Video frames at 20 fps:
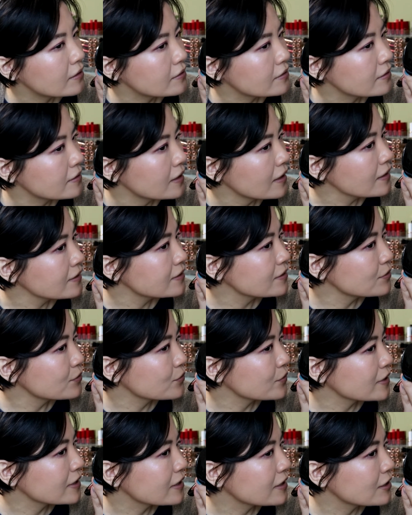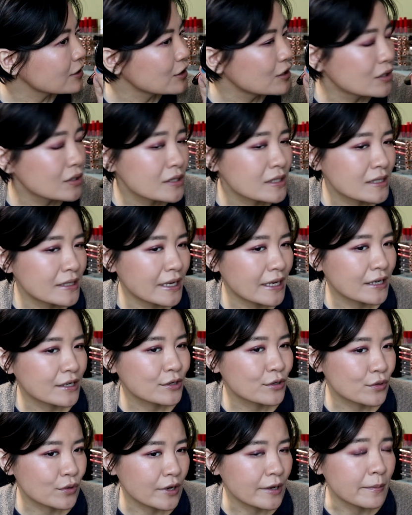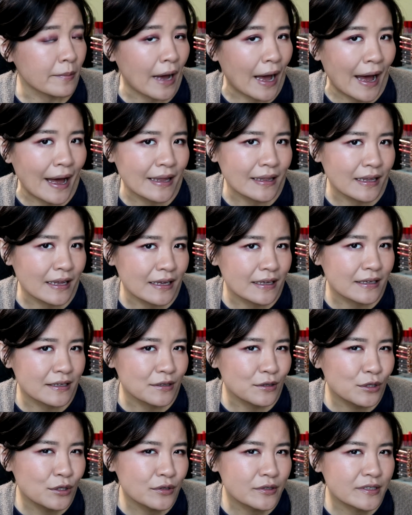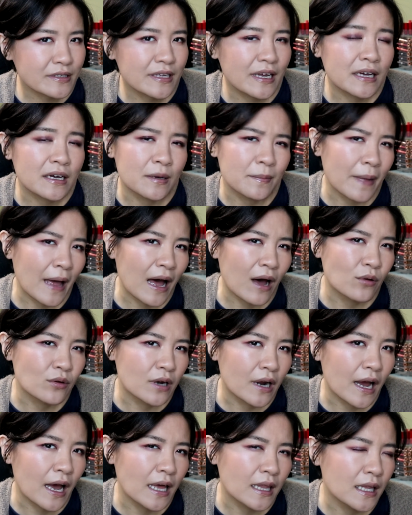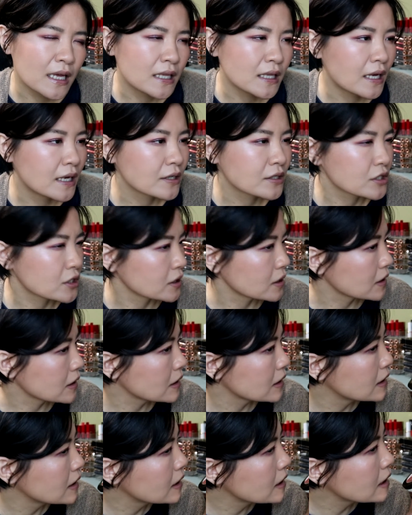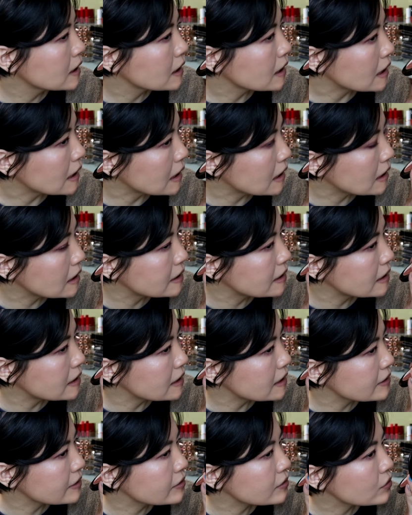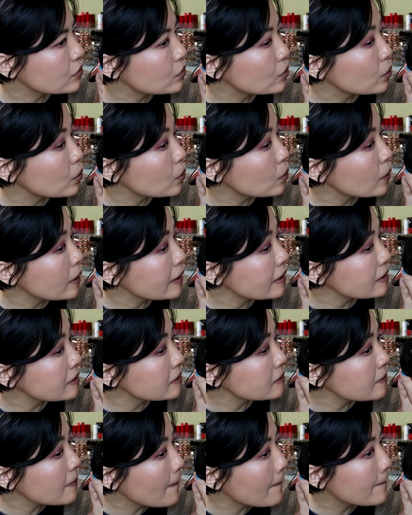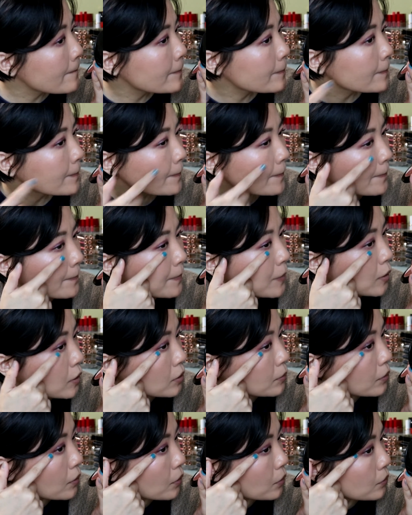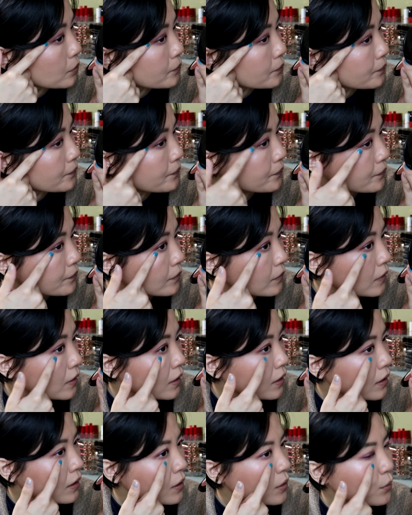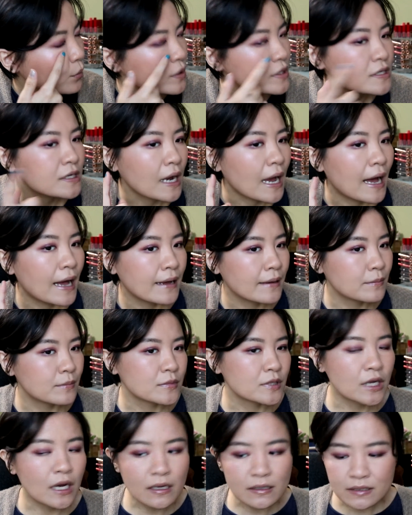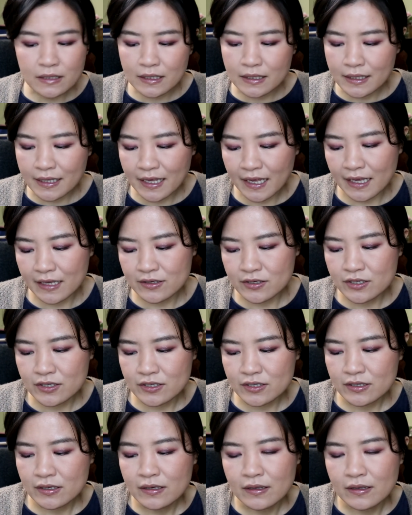doesn't really look like cream highlight. It looks like a powder highlight actually, and it's quite purple, which I'm not against